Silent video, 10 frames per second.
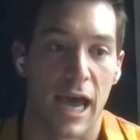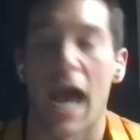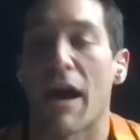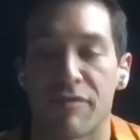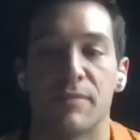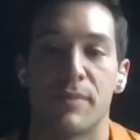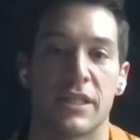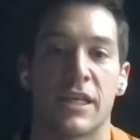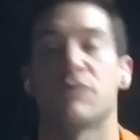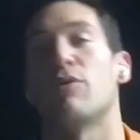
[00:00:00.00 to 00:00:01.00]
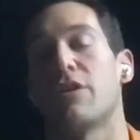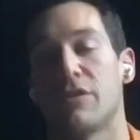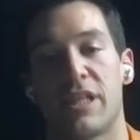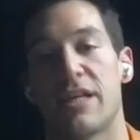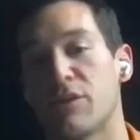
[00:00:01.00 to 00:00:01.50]
I have to be. That's one of
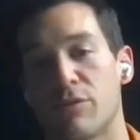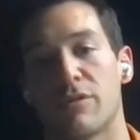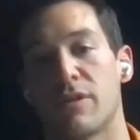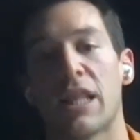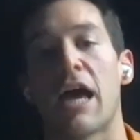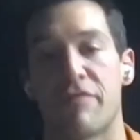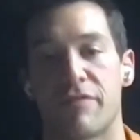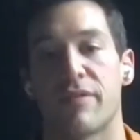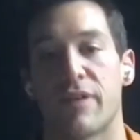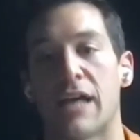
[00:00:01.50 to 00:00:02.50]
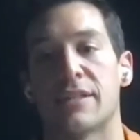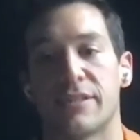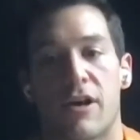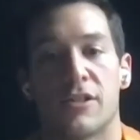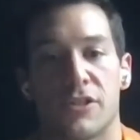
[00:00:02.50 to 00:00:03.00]
those things where life has
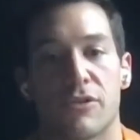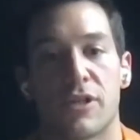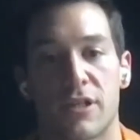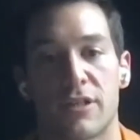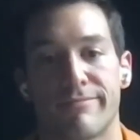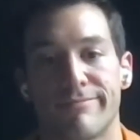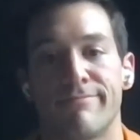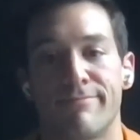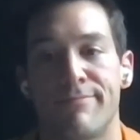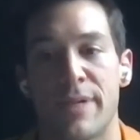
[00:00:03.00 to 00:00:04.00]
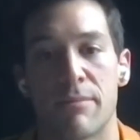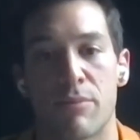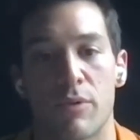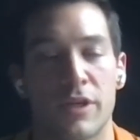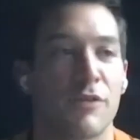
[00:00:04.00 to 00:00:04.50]
to also be important.